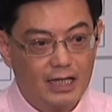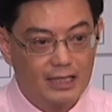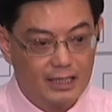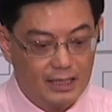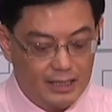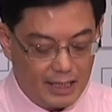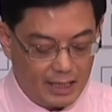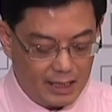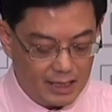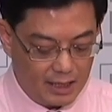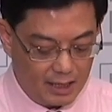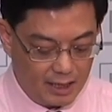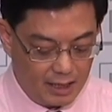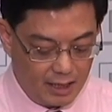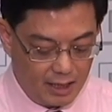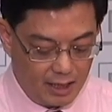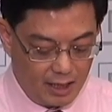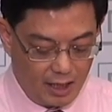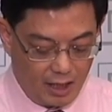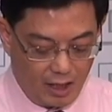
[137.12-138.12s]
and learning
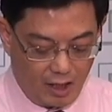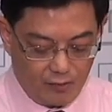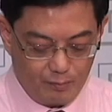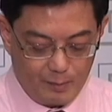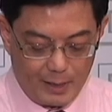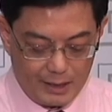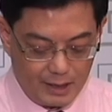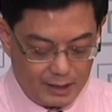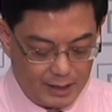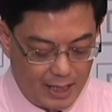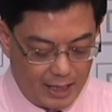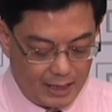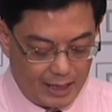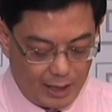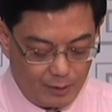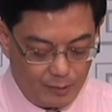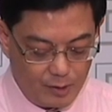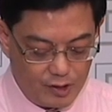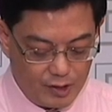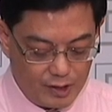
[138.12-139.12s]
of mother tongue
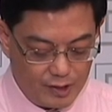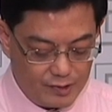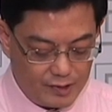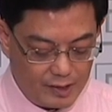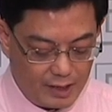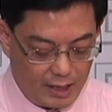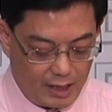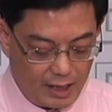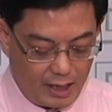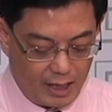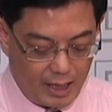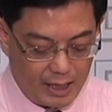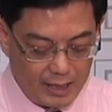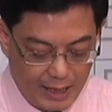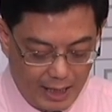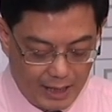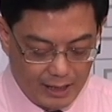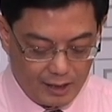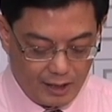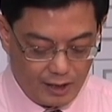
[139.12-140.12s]
languages and
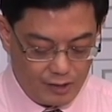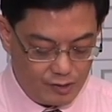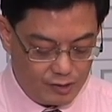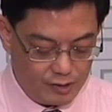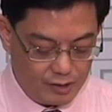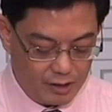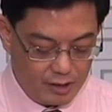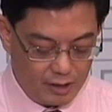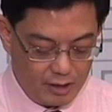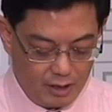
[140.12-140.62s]
English,